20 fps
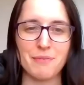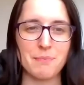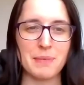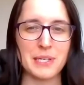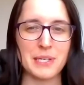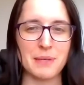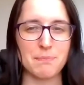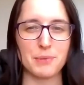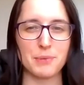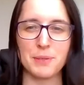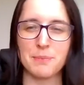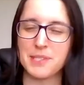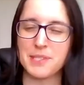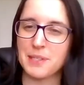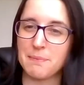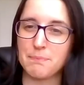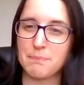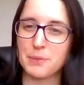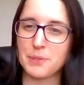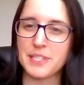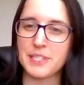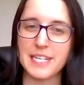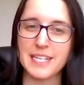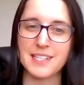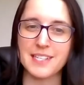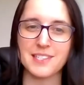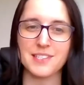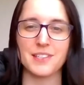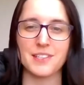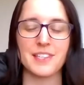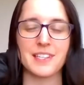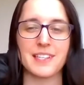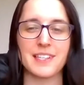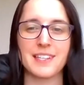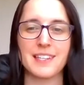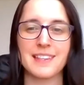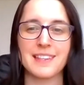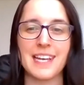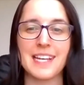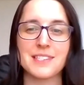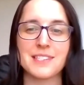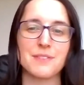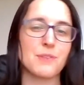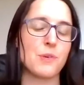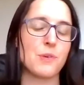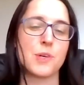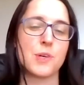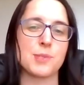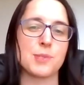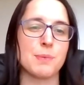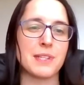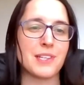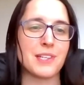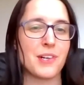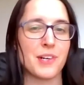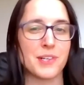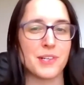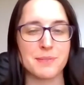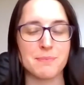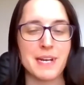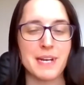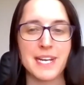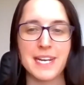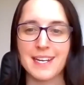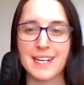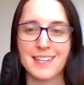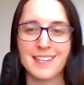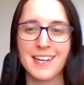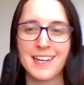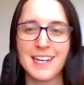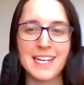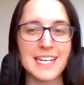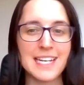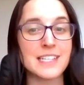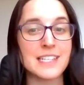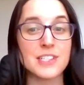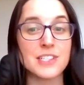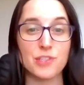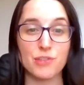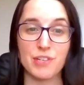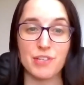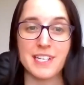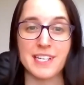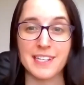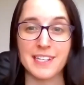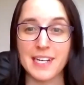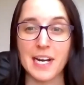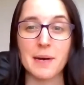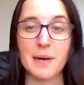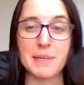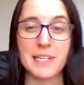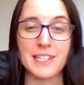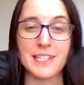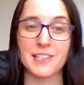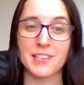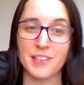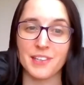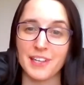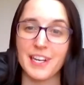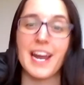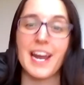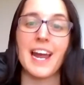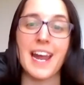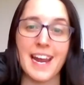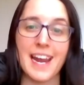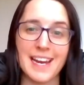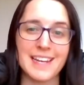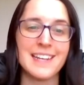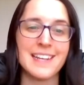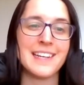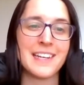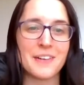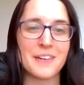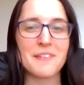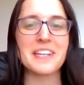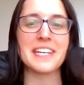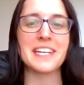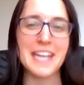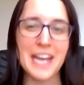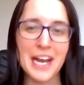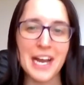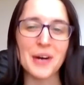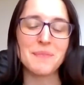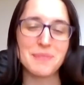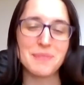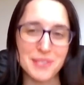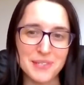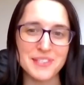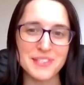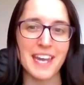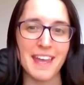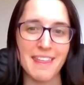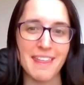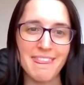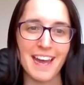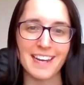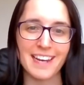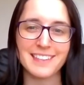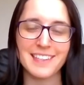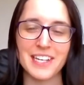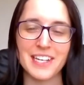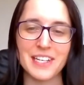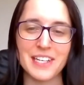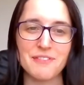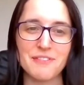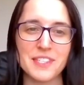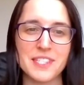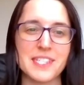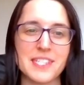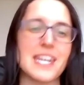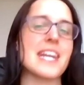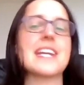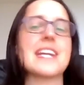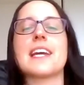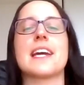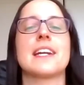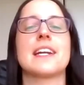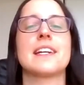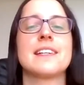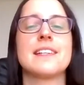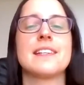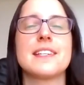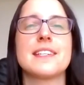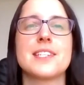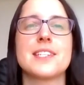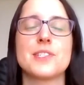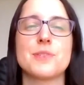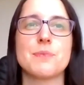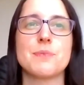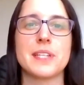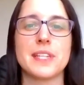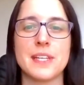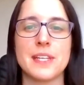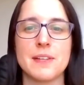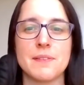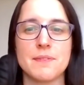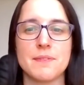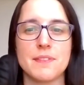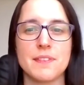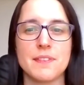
bigger boobs and a booty. So that's of course where the cosmetic industry can come in and go, hey, we can help you get that kind of physique. And this is really